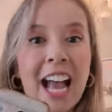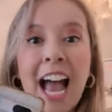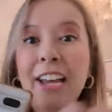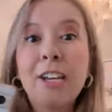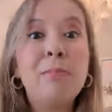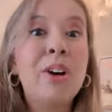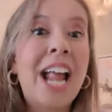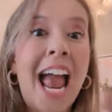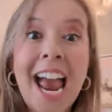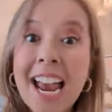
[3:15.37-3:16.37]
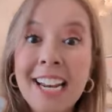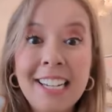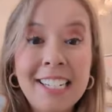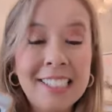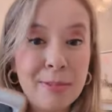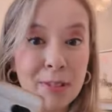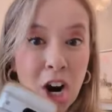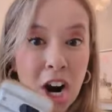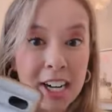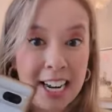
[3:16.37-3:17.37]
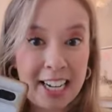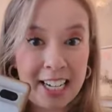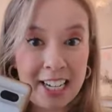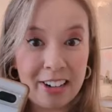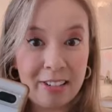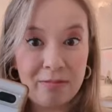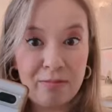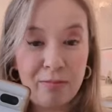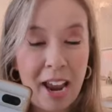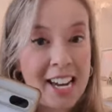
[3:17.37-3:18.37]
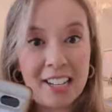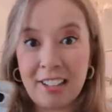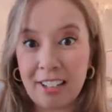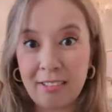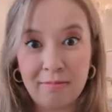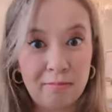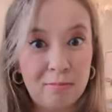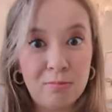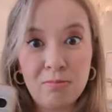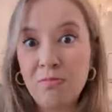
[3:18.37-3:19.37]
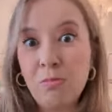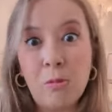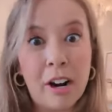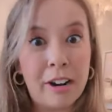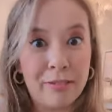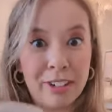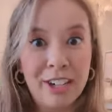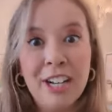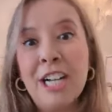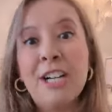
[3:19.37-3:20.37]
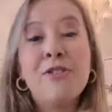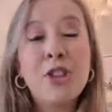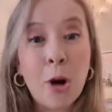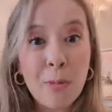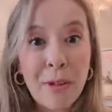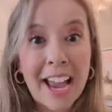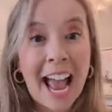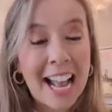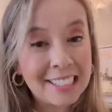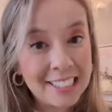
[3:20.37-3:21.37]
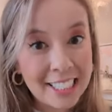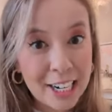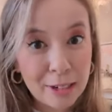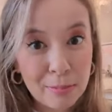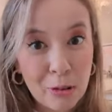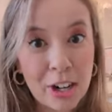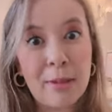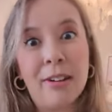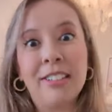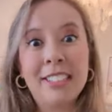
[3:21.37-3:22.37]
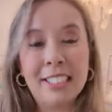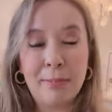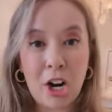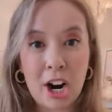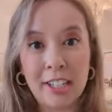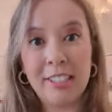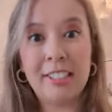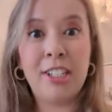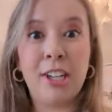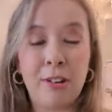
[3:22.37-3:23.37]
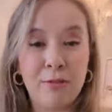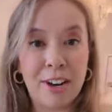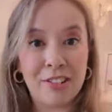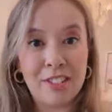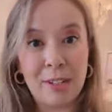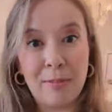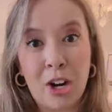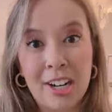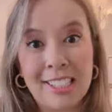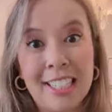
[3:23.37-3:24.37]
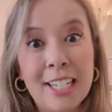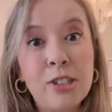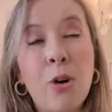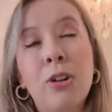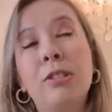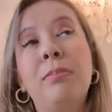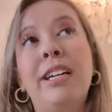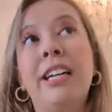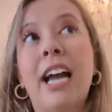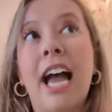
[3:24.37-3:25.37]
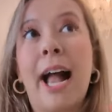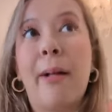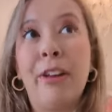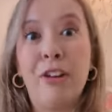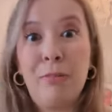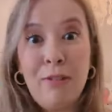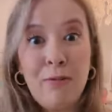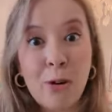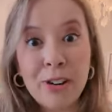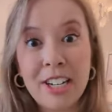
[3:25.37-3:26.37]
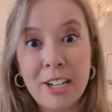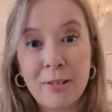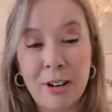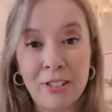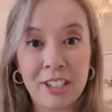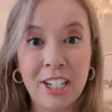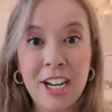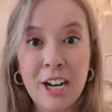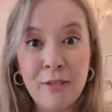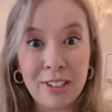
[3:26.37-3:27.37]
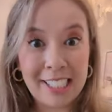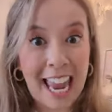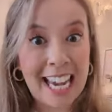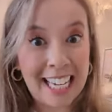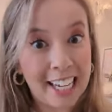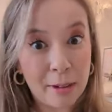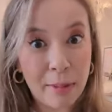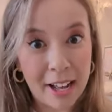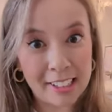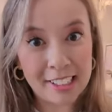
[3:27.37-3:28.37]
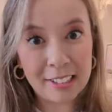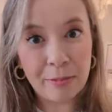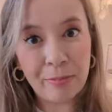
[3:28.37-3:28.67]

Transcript: I could put any SIM card in here. Anything. Whatever. So I asked at the airport about SIM cards, French SIM cards, and they told me it would be 40 euros for 10 gigabytes.